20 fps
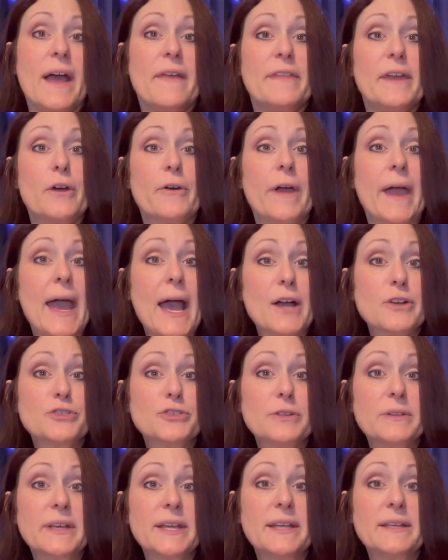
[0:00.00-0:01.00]
they are
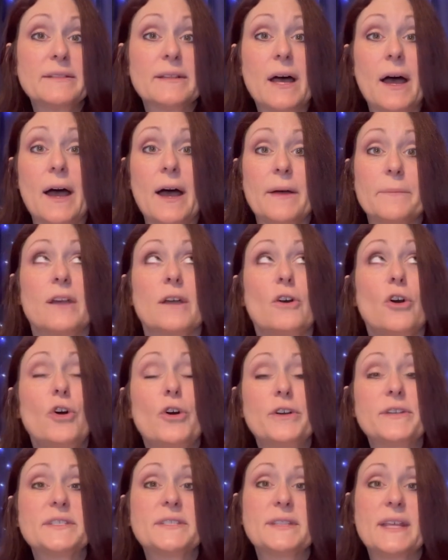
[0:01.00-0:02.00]
actually um,
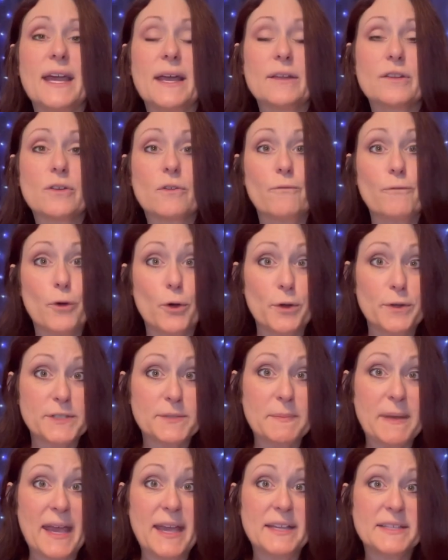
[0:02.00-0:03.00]
hooks that Furls
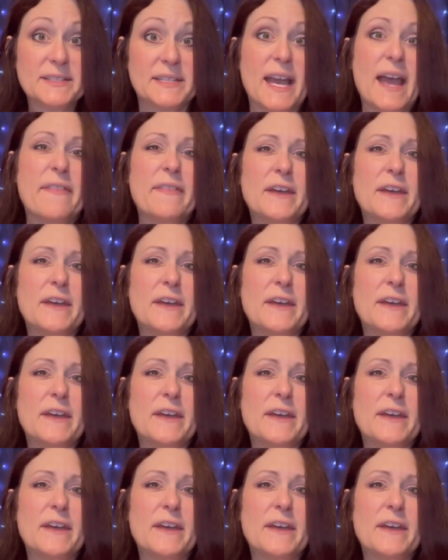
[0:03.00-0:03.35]
makes